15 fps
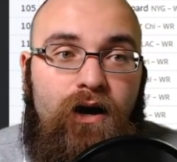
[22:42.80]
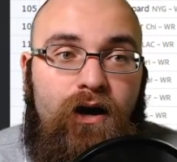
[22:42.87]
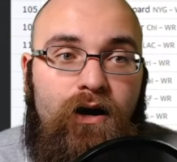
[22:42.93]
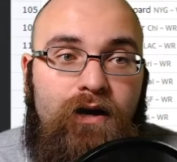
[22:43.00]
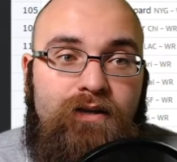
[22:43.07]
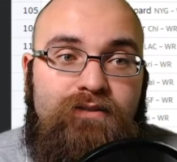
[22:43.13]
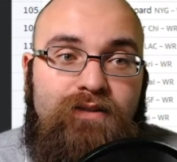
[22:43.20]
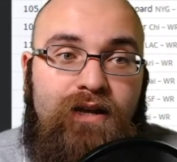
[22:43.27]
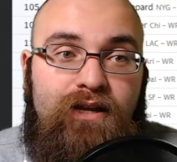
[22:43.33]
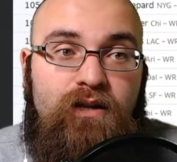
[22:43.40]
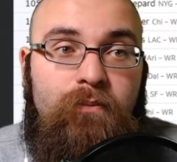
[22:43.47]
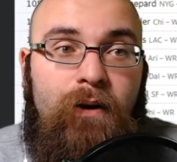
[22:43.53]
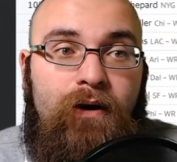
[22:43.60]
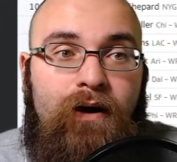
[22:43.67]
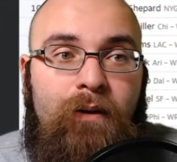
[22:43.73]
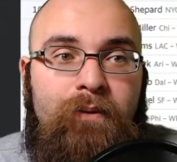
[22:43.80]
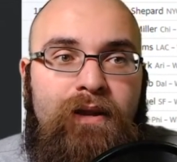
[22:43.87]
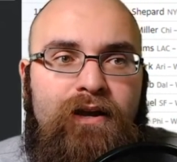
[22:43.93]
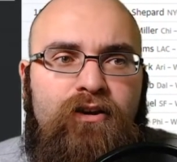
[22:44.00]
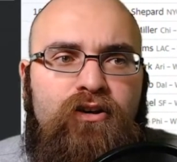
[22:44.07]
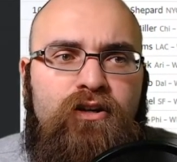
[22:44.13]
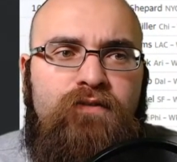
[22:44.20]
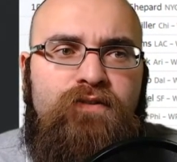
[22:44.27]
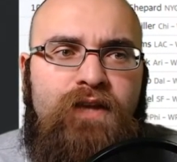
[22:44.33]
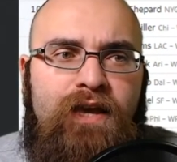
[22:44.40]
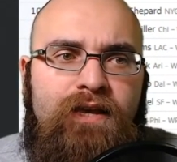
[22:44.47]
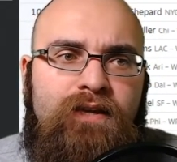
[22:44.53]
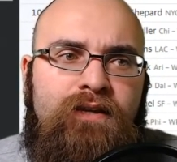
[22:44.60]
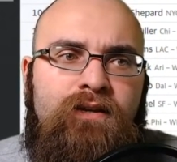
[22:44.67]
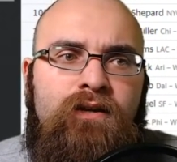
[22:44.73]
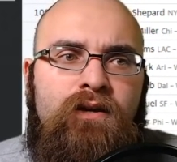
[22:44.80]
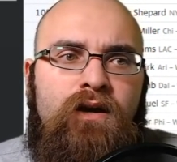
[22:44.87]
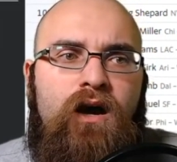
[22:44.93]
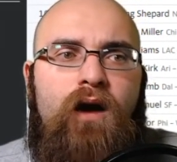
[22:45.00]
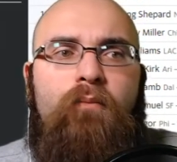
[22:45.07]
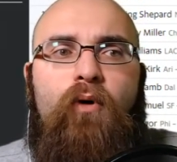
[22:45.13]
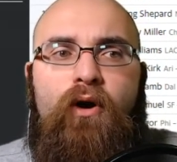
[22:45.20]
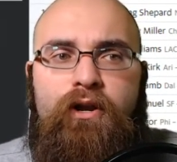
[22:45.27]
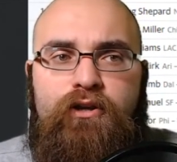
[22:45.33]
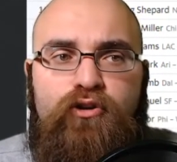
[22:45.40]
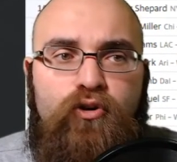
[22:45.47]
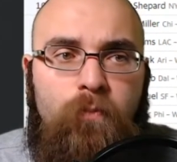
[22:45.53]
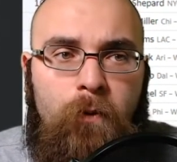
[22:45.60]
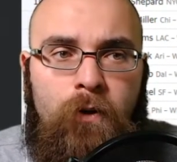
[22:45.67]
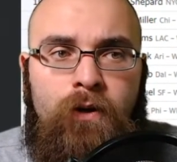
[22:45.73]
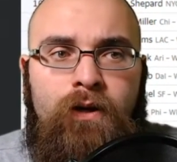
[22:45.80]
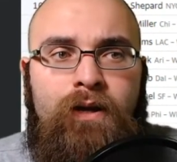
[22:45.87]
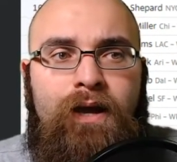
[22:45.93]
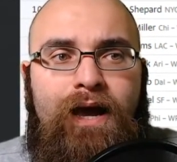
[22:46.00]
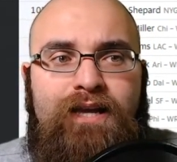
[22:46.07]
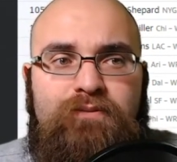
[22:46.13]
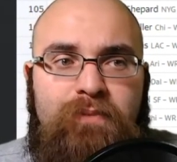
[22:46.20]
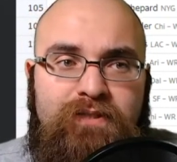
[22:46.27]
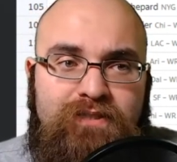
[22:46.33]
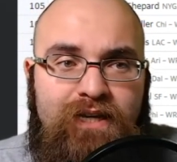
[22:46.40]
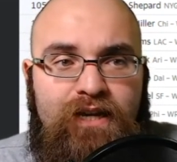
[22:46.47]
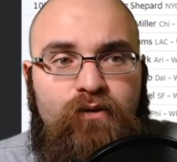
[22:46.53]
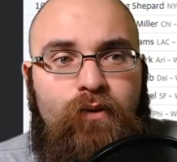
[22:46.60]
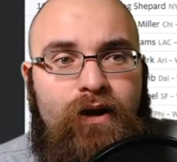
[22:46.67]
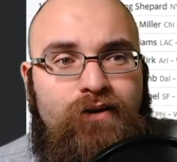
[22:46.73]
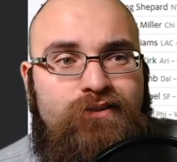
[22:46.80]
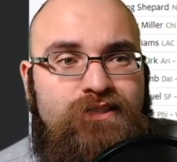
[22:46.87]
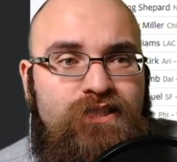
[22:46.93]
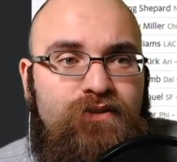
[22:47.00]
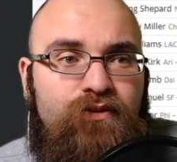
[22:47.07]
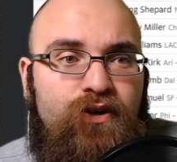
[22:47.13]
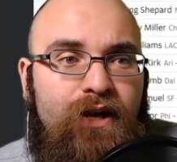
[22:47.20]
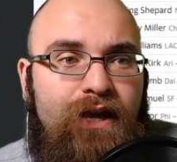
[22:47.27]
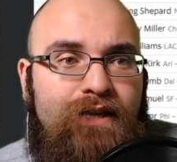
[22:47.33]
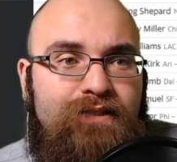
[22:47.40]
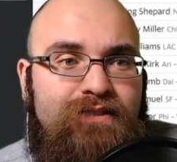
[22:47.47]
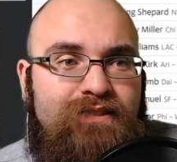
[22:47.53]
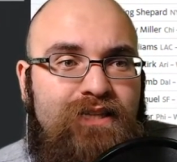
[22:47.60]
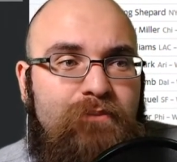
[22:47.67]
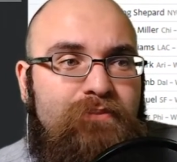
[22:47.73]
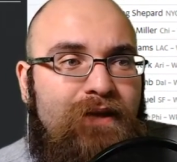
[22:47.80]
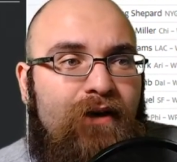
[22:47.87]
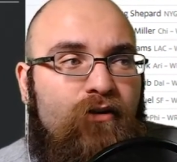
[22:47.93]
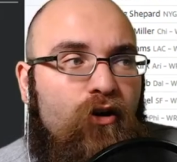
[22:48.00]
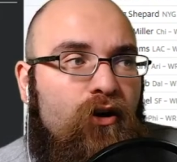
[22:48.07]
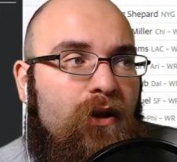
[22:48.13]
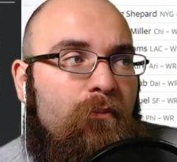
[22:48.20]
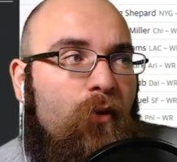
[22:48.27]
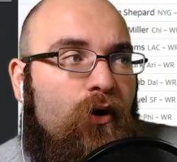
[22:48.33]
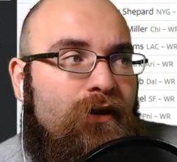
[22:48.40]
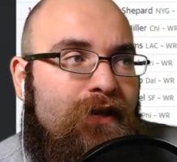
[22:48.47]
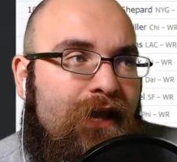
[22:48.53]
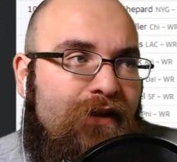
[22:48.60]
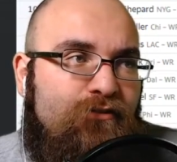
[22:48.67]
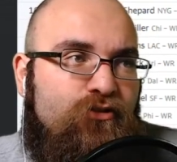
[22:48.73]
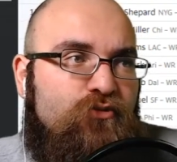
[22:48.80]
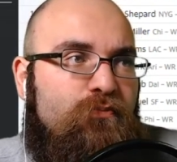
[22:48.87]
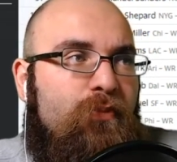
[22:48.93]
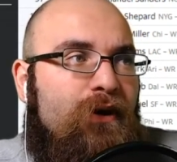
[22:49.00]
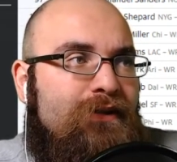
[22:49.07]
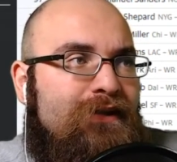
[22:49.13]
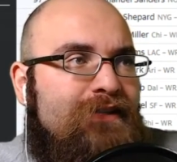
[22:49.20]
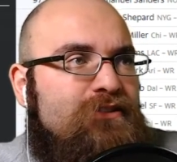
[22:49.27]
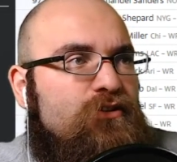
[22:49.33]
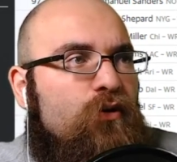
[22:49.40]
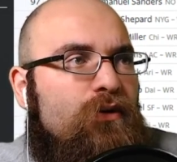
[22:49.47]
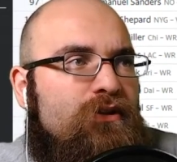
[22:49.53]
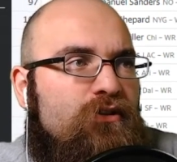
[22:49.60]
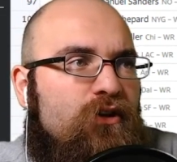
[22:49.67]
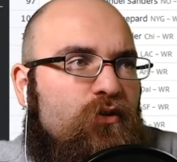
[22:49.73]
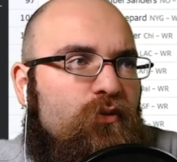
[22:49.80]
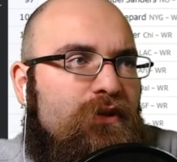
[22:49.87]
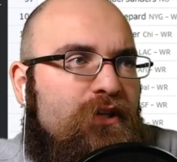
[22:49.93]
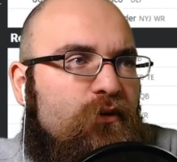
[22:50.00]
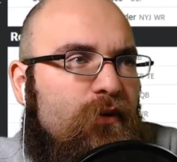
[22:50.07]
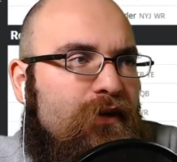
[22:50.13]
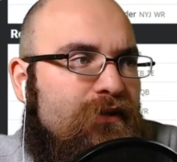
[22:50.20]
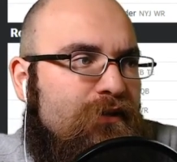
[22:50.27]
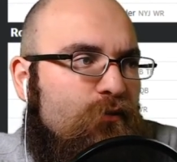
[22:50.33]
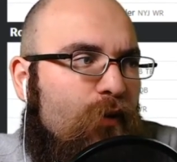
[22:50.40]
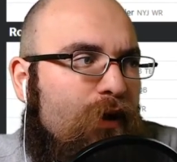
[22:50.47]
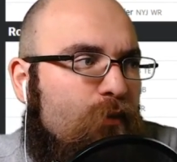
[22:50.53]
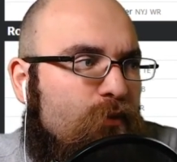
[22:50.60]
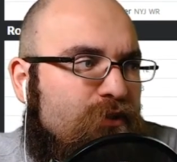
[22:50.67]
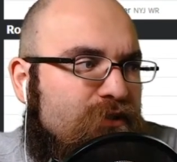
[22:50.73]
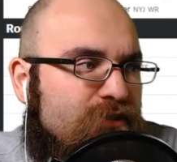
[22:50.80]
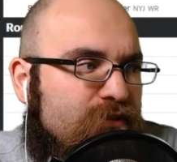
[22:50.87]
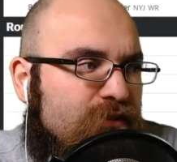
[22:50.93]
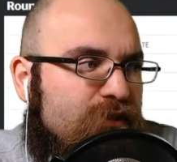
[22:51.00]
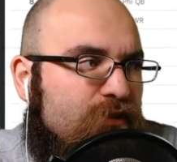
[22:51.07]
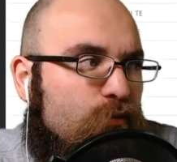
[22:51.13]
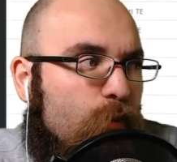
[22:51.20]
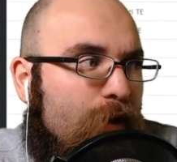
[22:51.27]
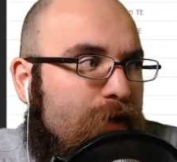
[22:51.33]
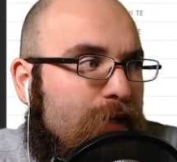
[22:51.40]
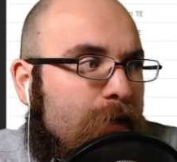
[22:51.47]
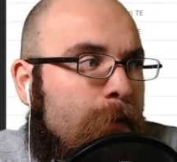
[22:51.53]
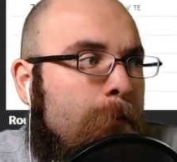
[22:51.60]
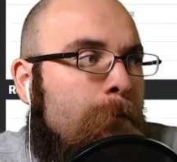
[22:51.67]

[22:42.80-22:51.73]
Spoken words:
excited about. I mean, I could have taken Amari Cooper as my second wide receiver and skipped out on a Mark Andrews, but let's go and look really quickly while we're still here waiting.